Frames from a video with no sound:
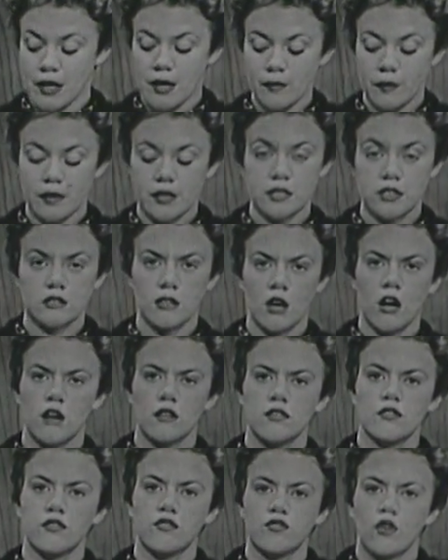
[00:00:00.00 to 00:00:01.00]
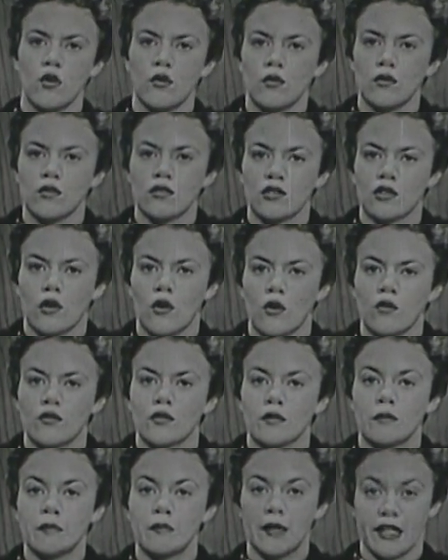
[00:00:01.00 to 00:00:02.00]
But it's called
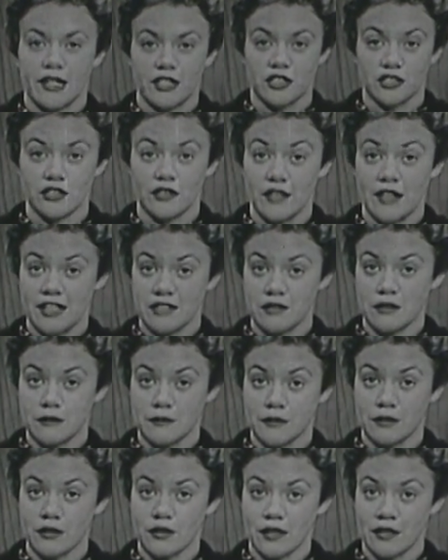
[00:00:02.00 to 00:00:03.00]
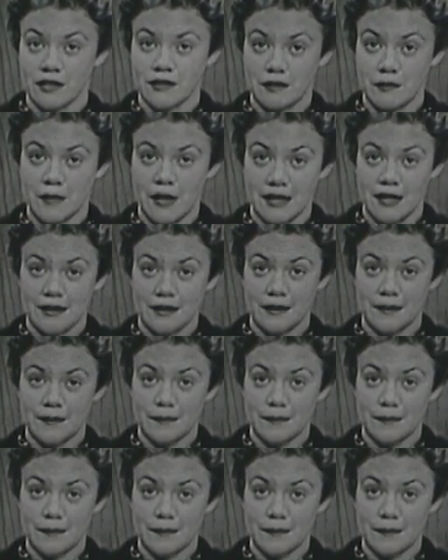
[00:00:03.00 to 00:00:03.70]
fold-over picture. That's what we're going to make.